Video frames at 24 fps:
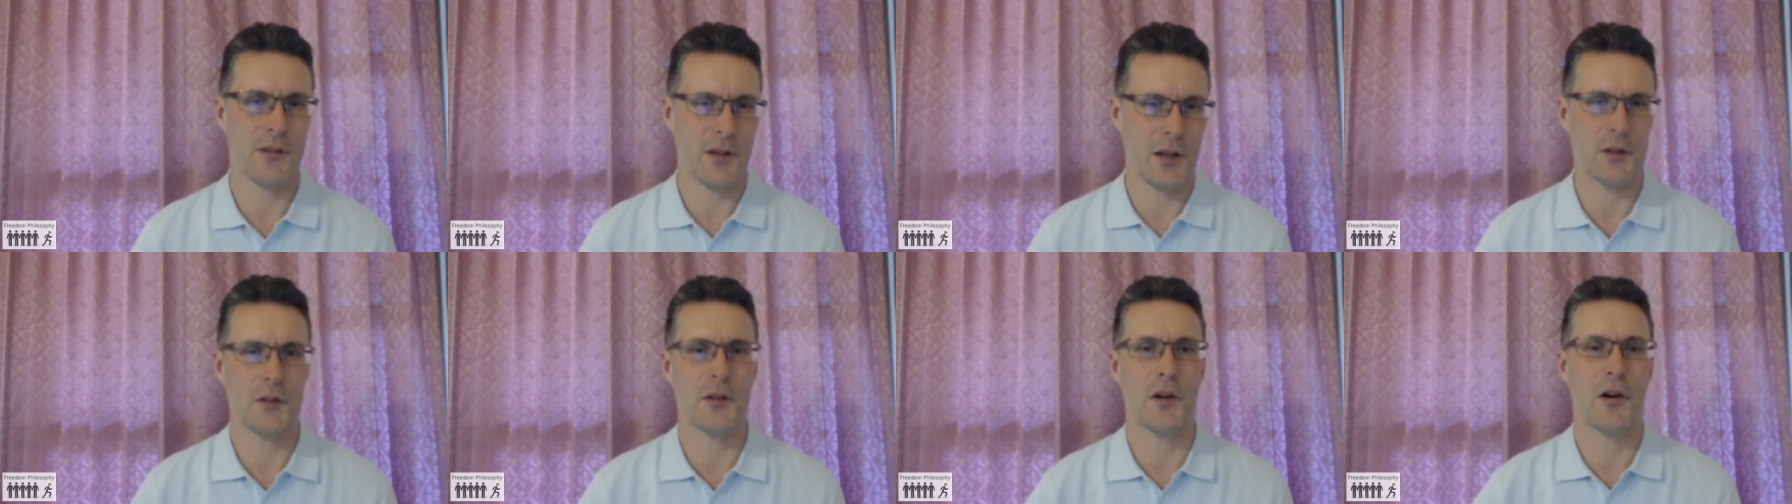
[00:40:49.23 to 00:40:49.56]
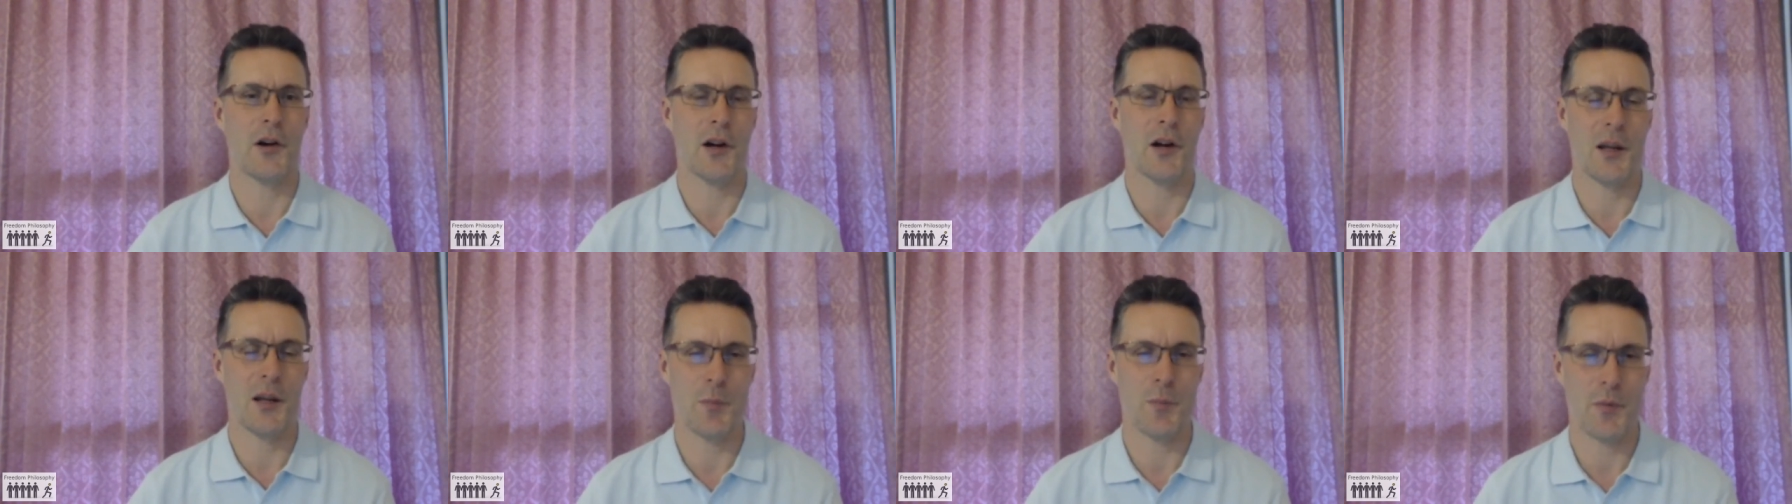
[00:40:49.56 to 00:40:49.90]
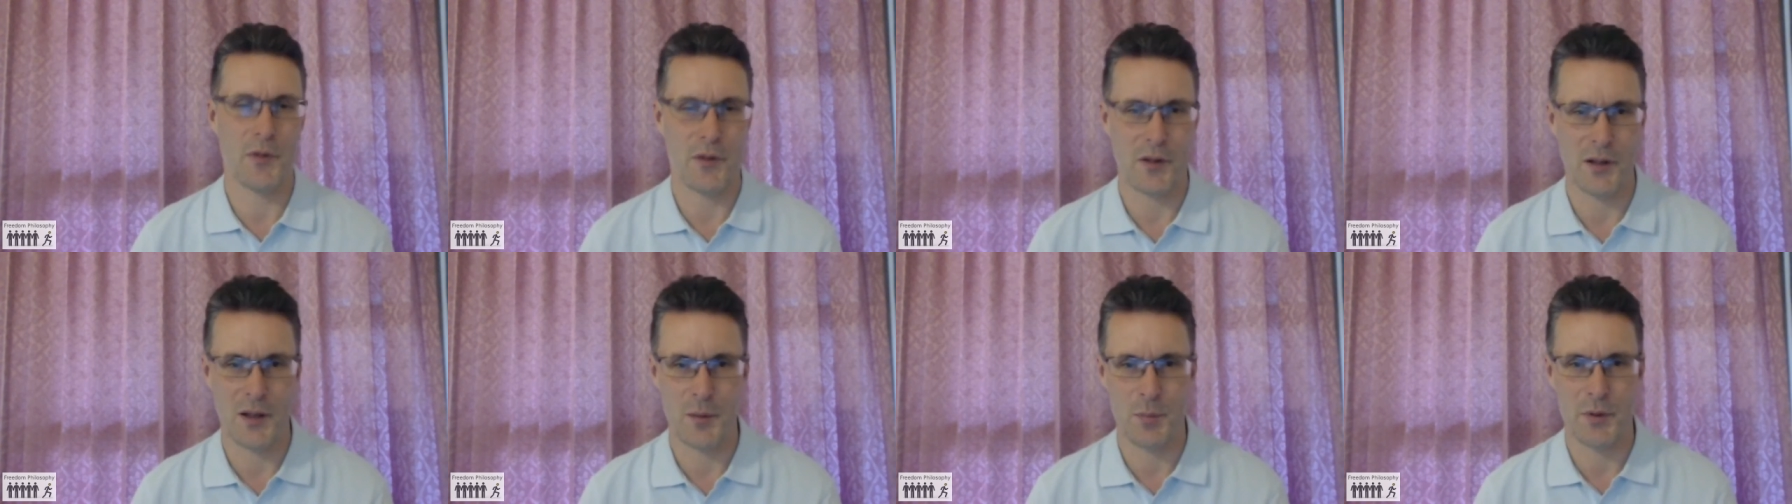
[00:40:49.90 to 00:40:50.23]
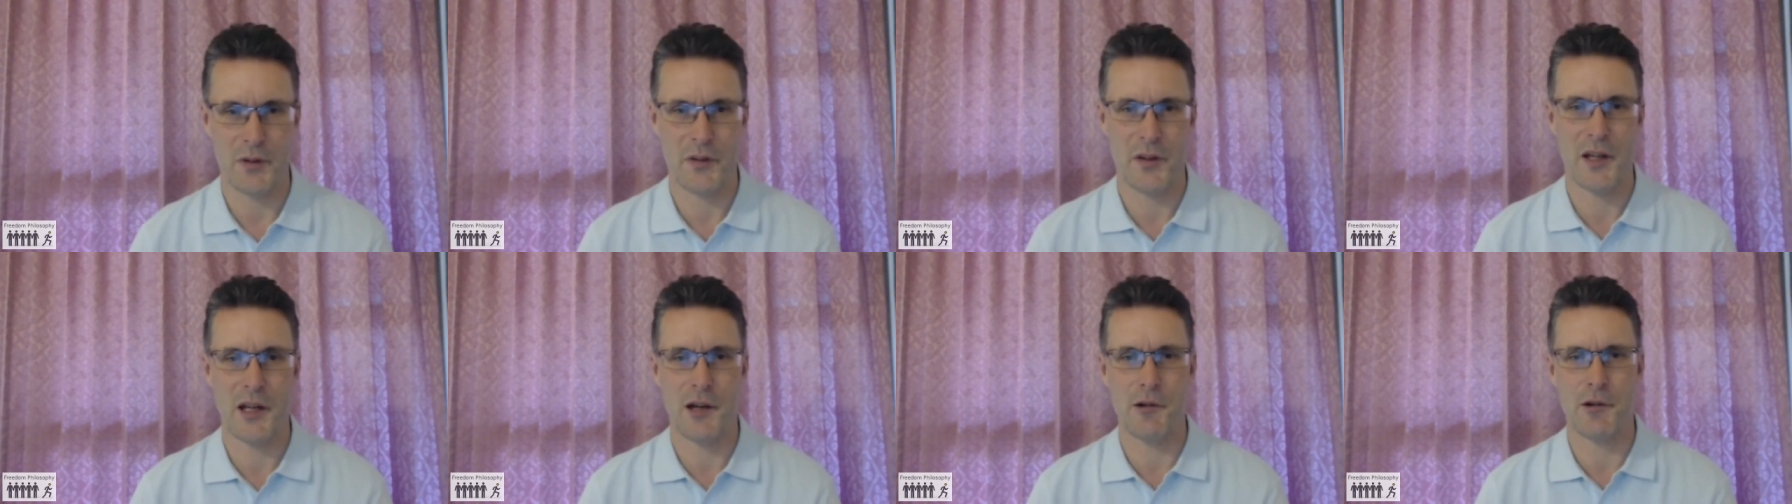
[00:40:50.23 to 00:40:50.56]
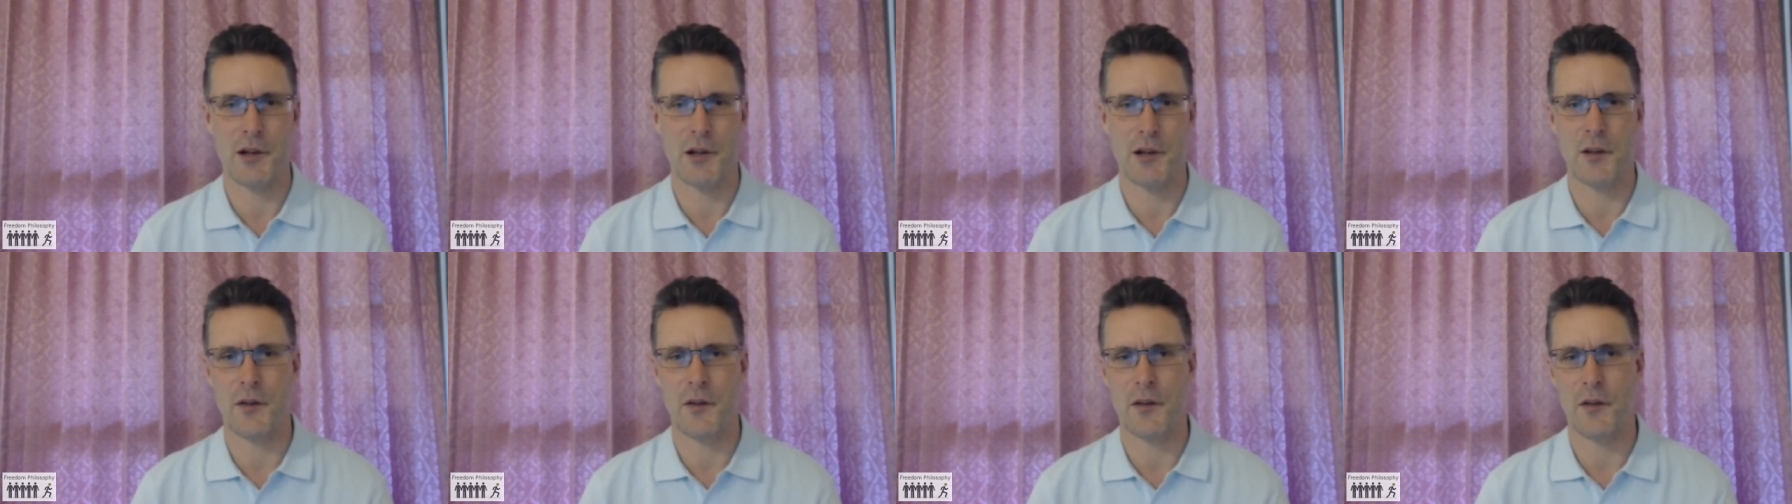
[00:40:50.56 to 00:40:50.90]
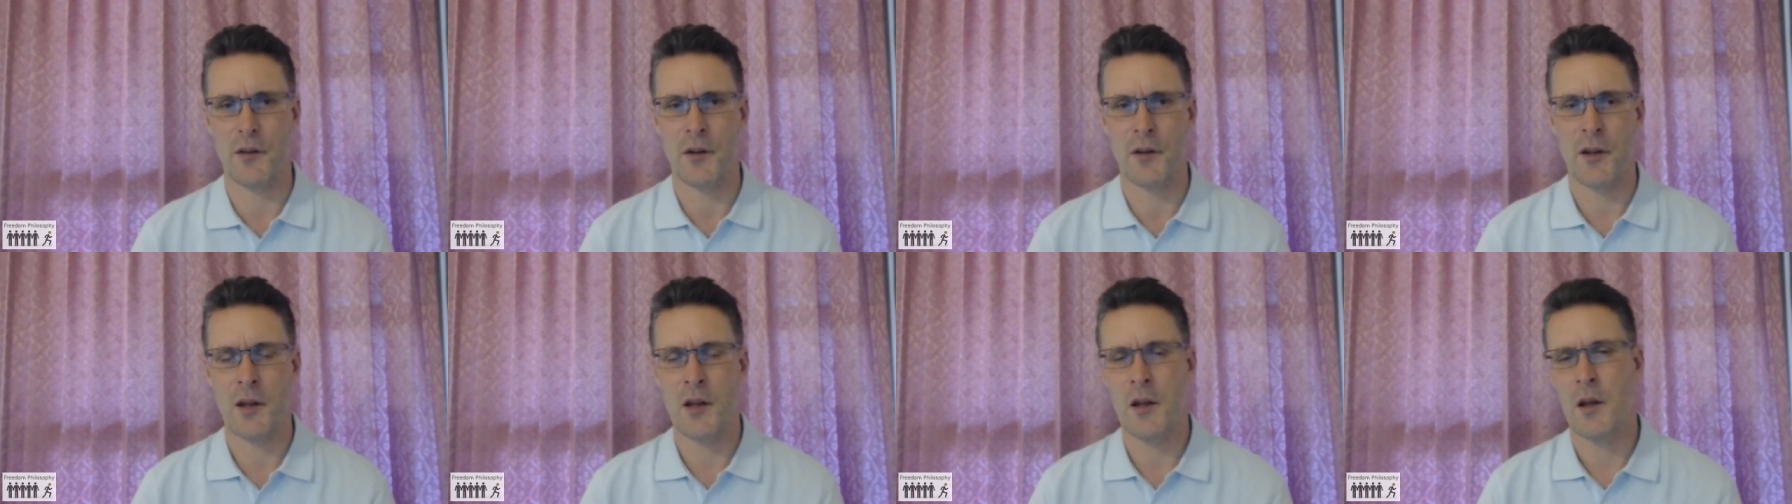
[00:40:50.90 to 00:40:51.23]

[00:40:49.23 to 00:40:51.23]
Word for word: uh, types and libertarians.